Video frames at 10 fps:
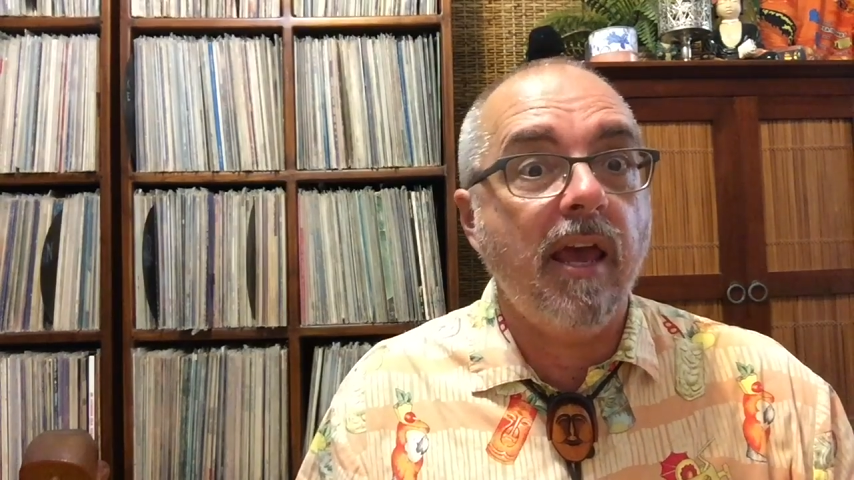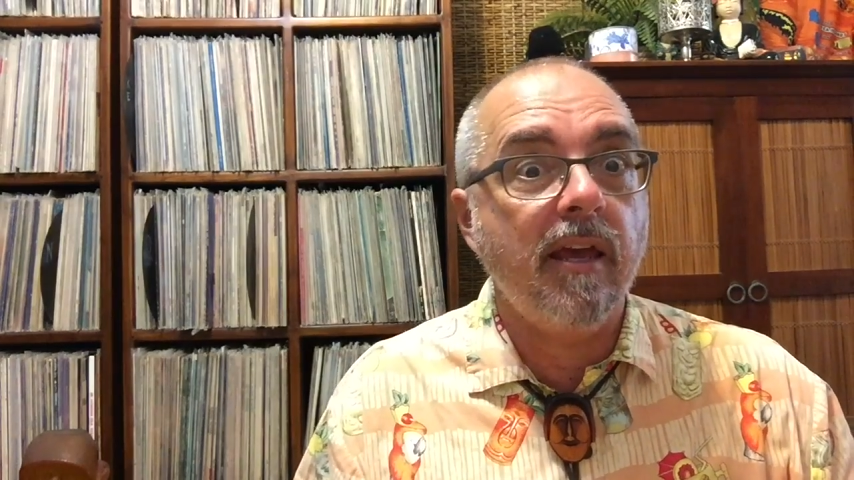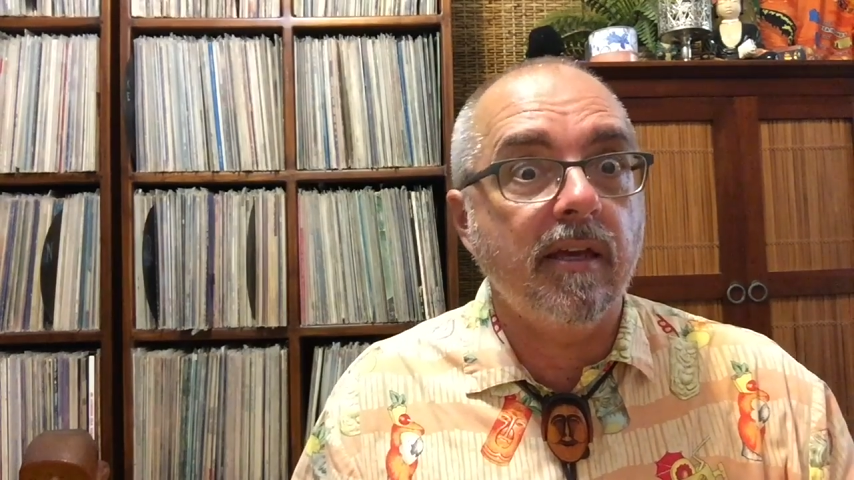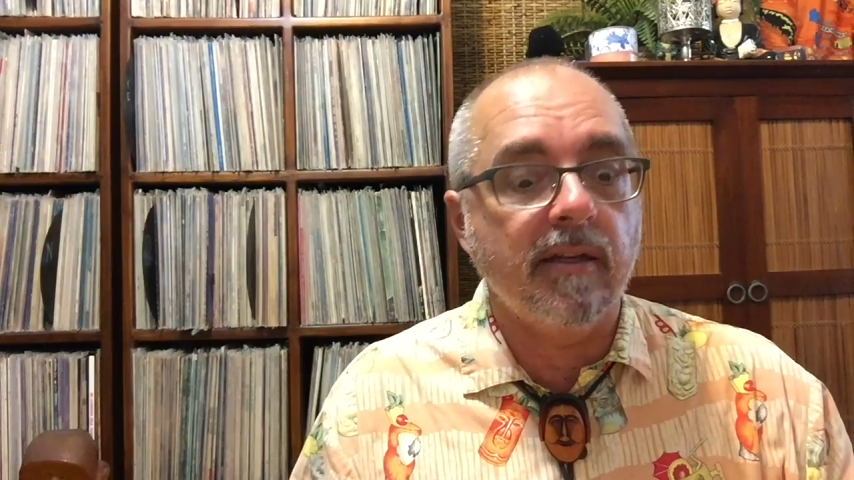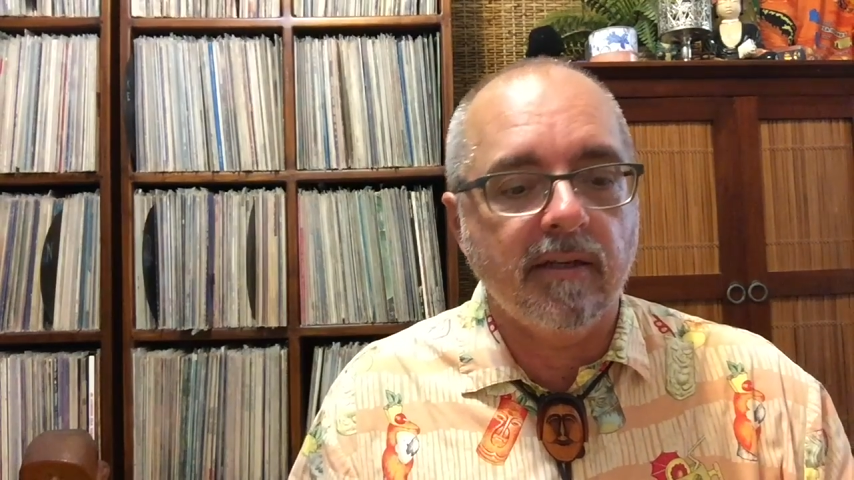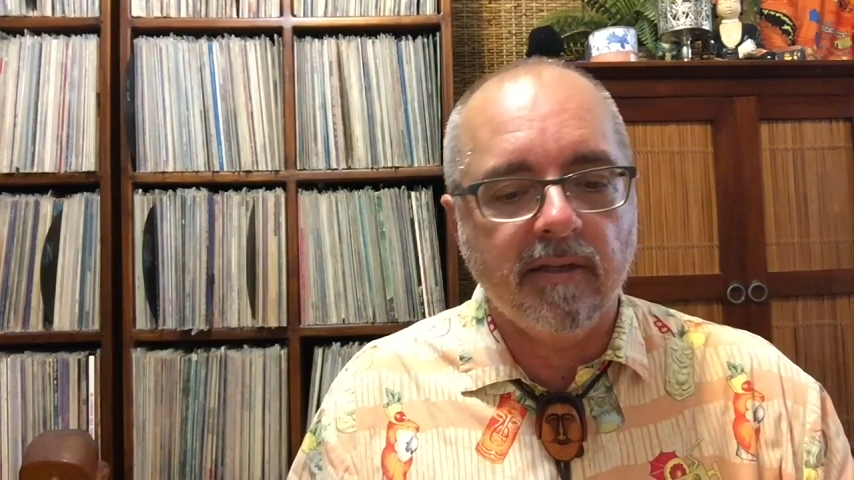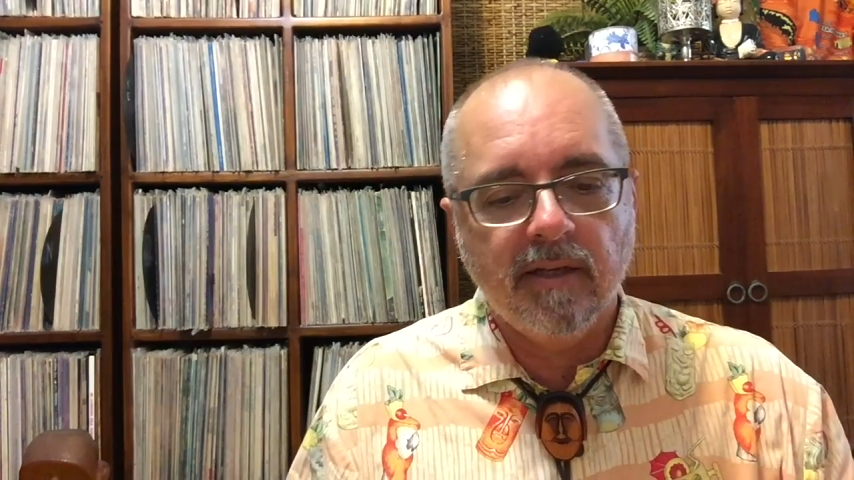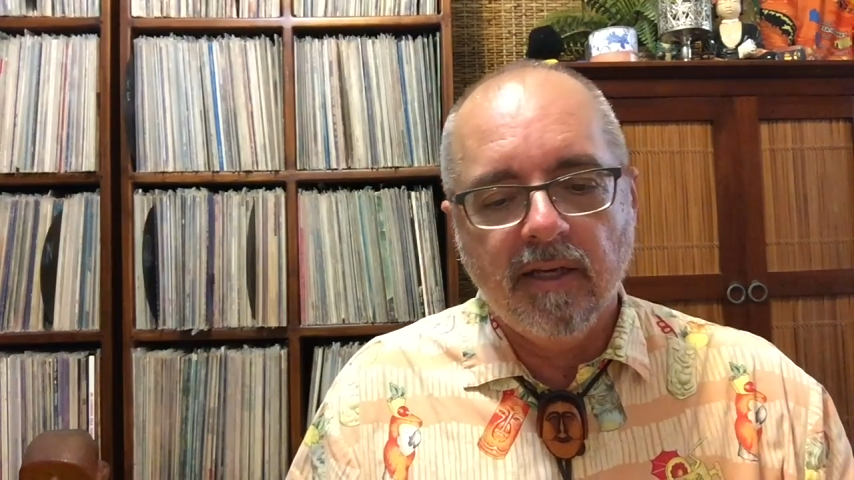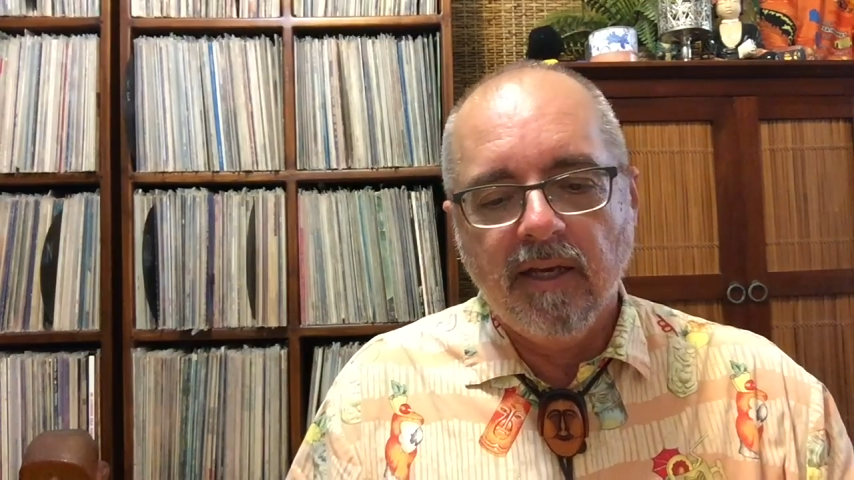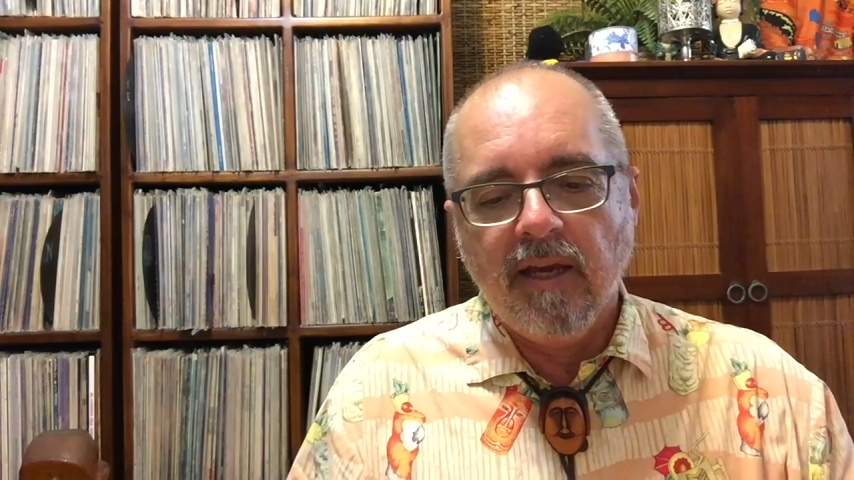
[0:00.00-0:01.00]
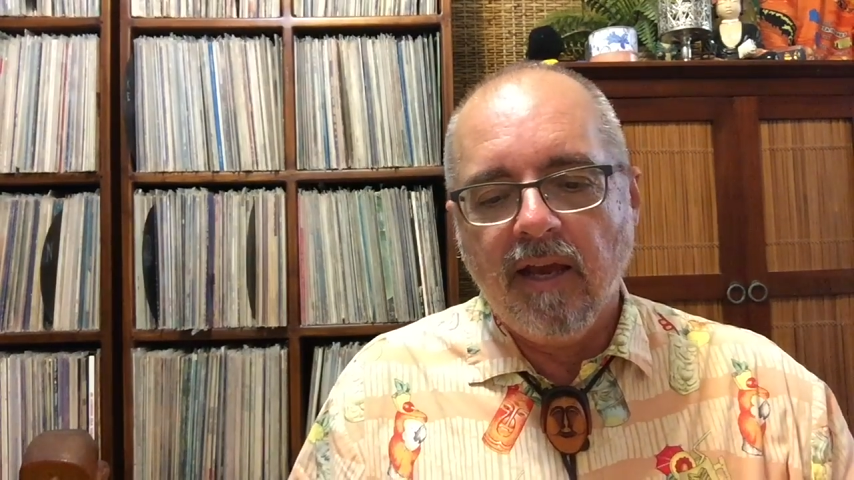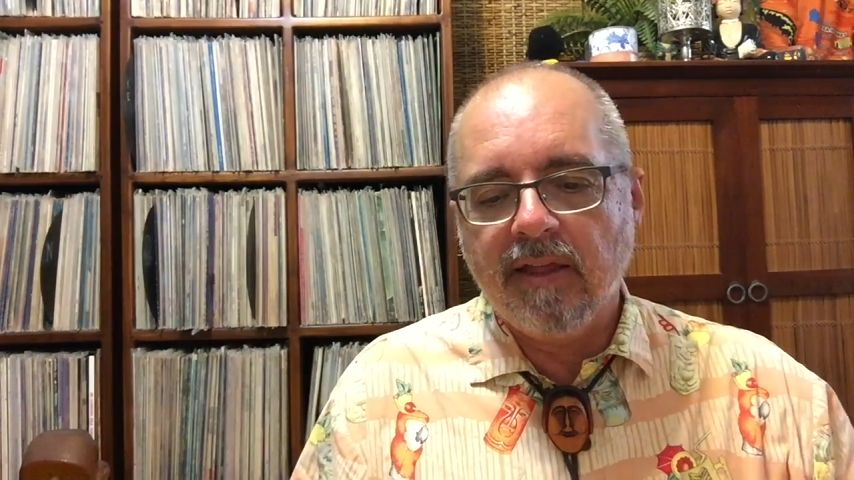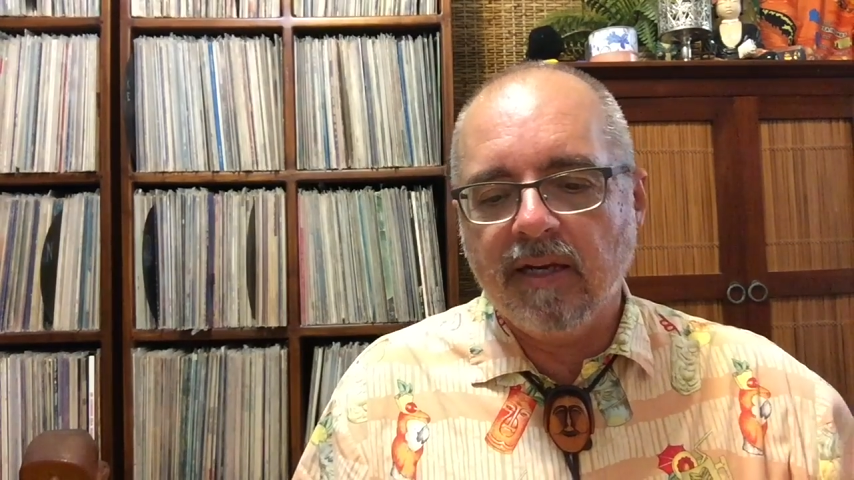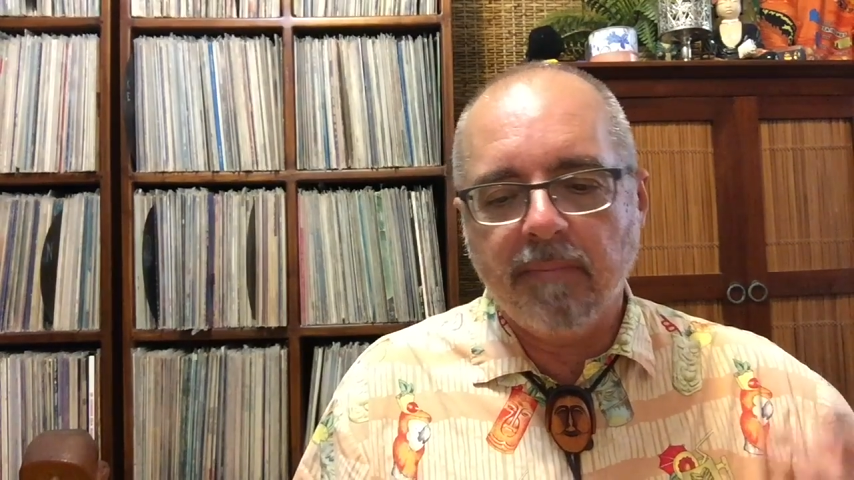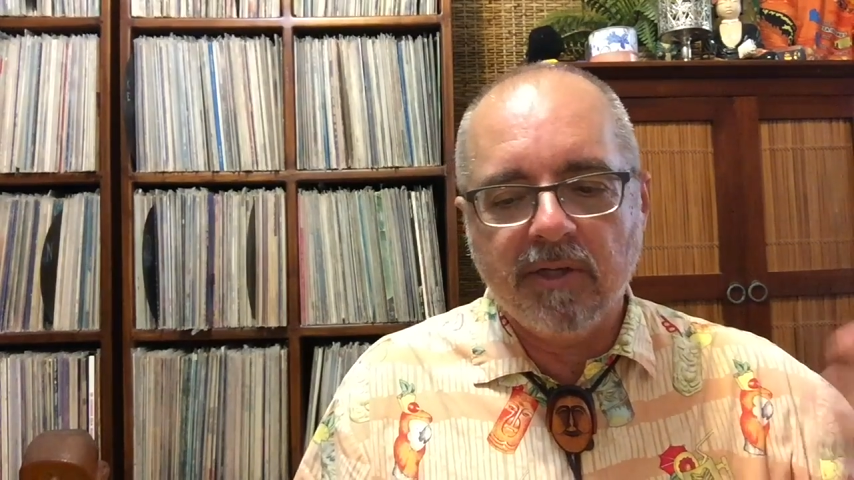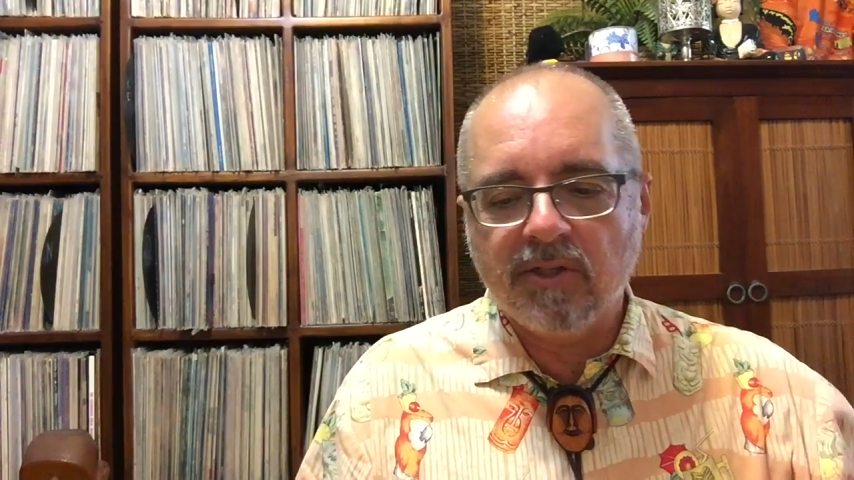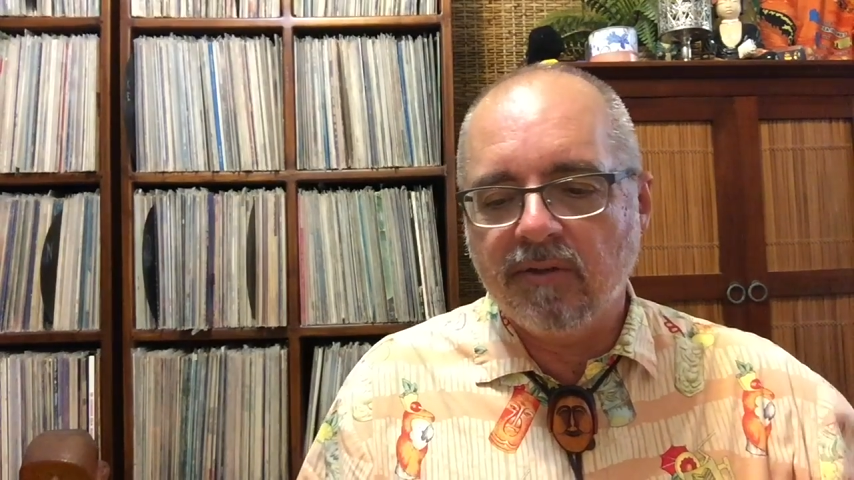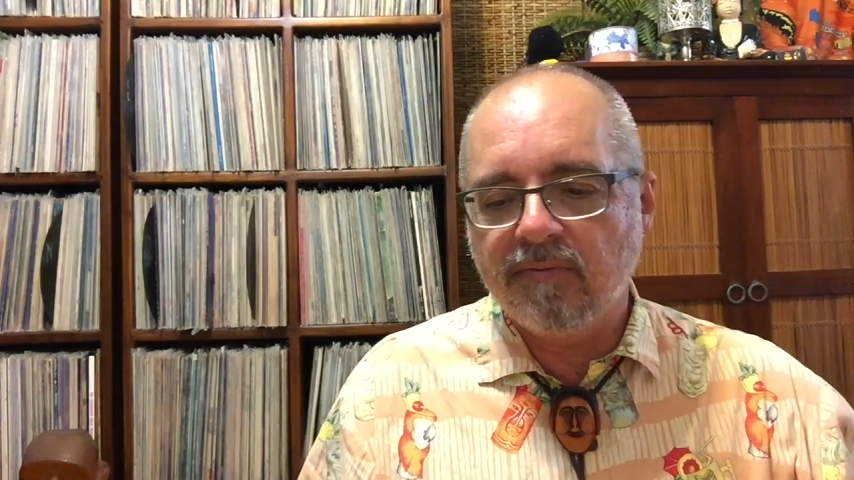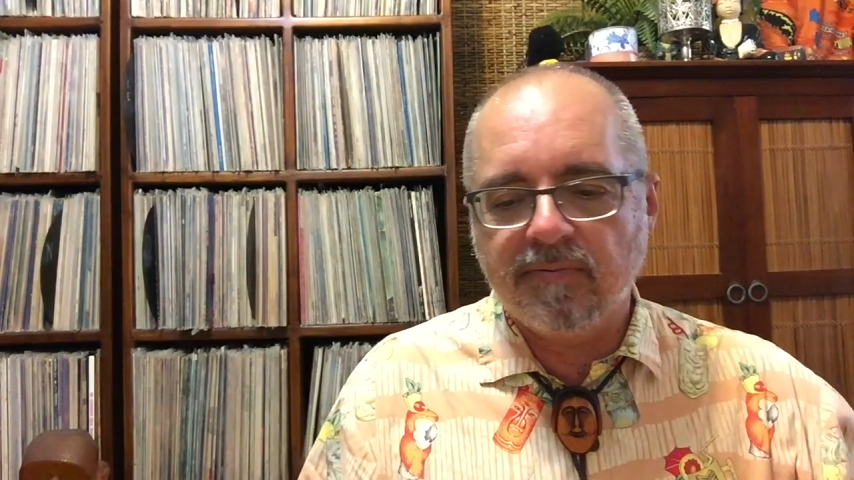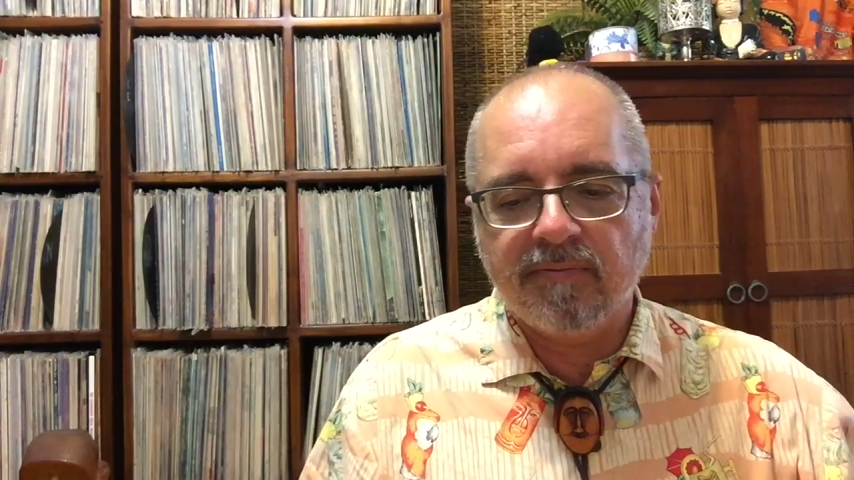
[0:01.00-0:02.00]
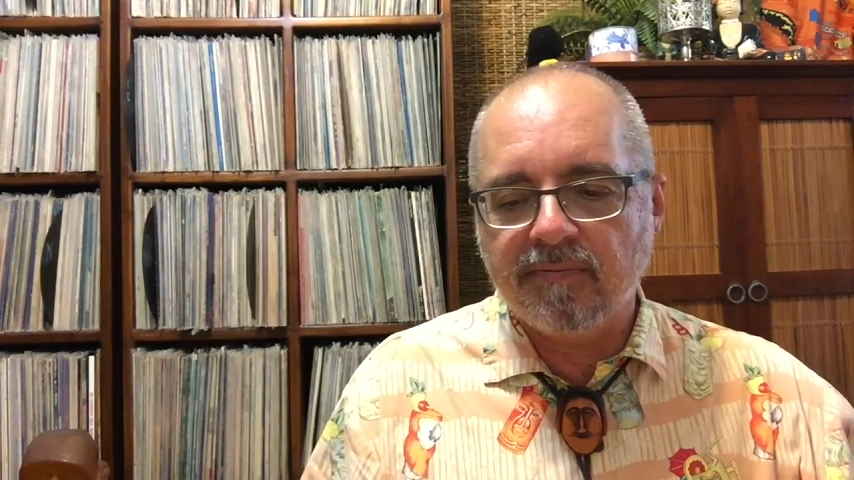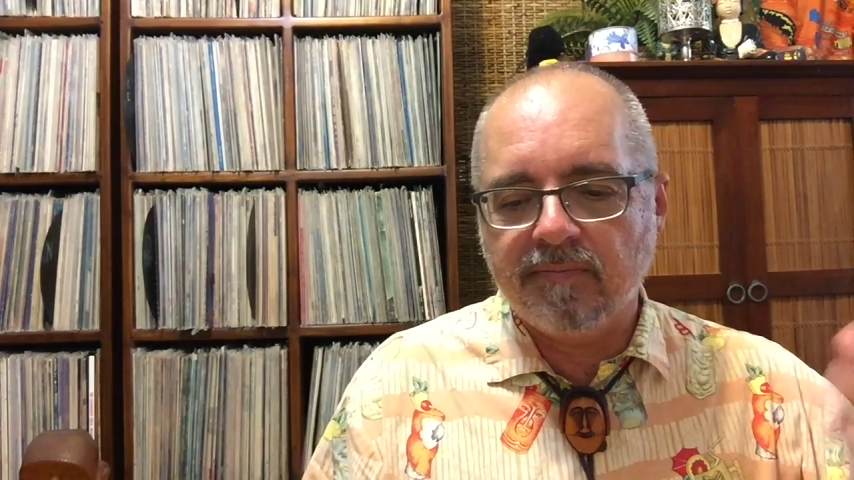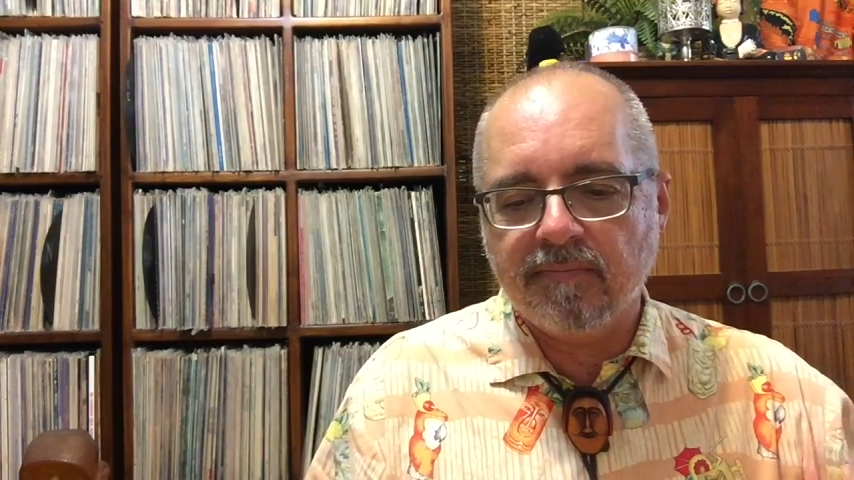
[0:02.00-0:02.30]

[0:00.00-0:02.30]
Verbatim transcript: Hagan and then a bunch of